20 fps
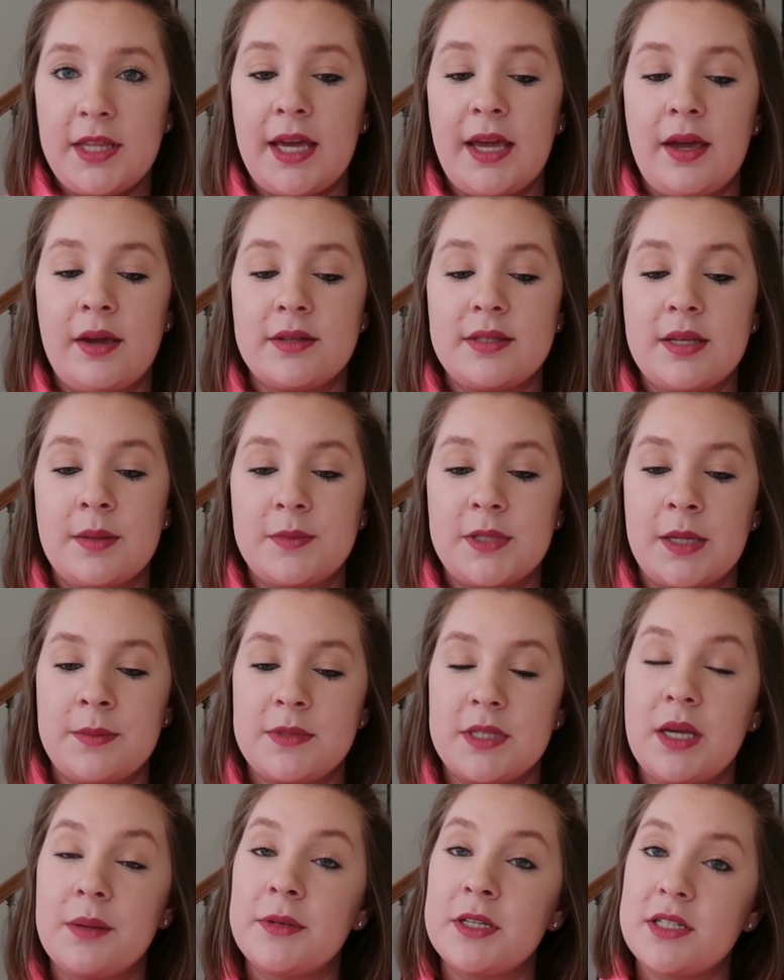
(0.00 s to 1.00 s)
They
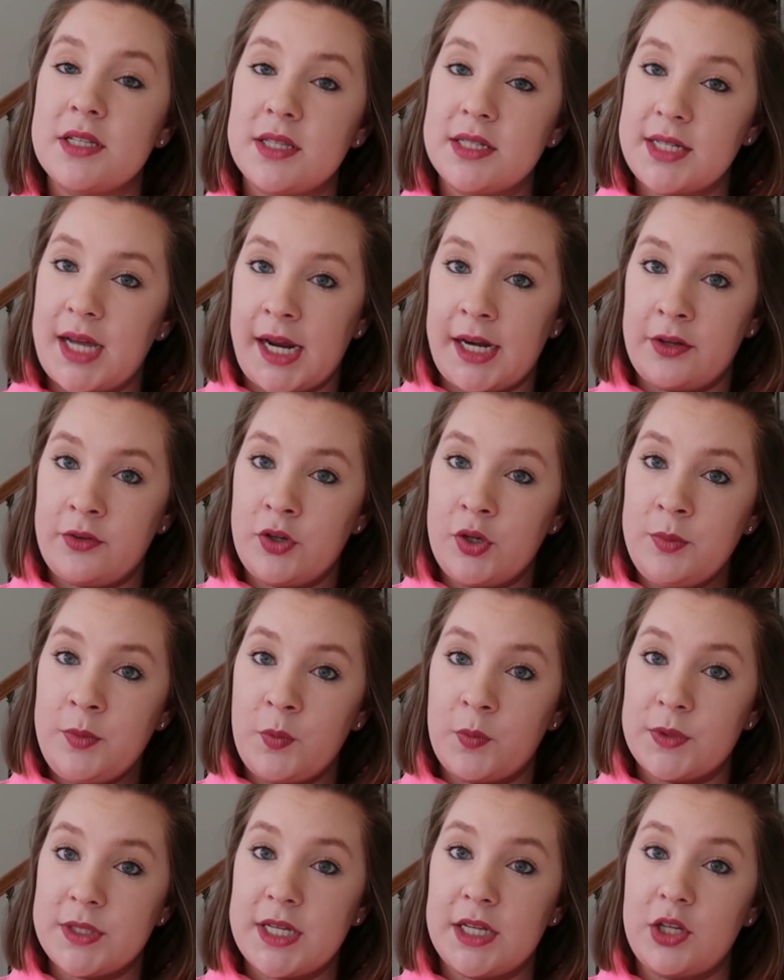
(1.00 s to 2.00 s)
sometimes come into the dining room
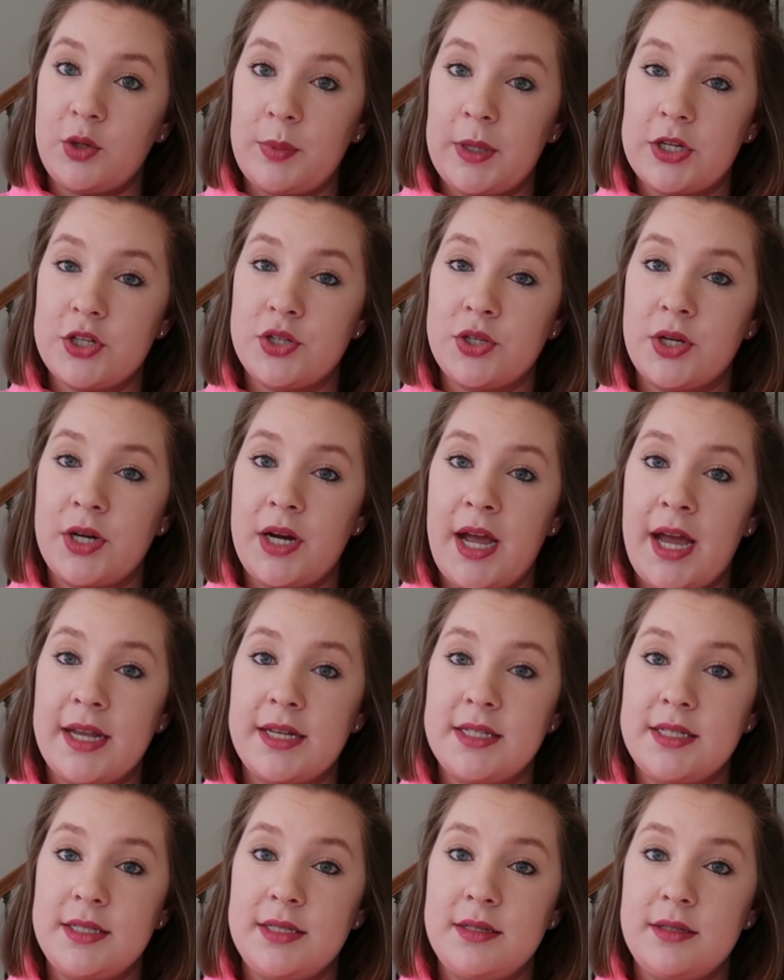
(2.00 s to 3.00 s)
and will take your picture
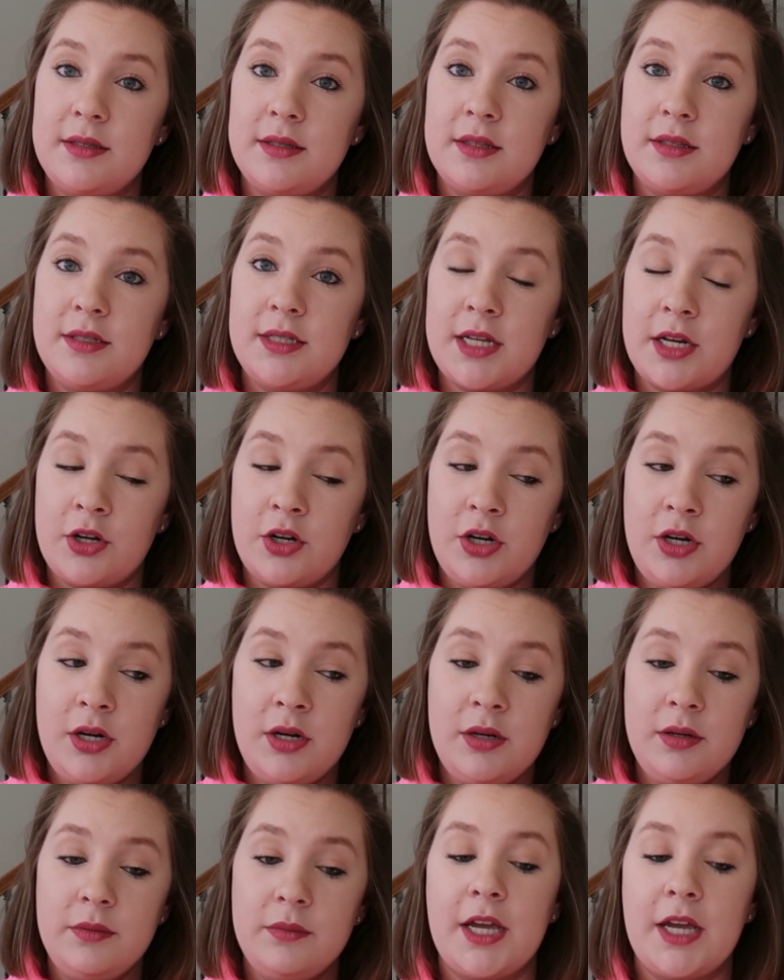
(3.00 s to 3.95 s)
at dinner.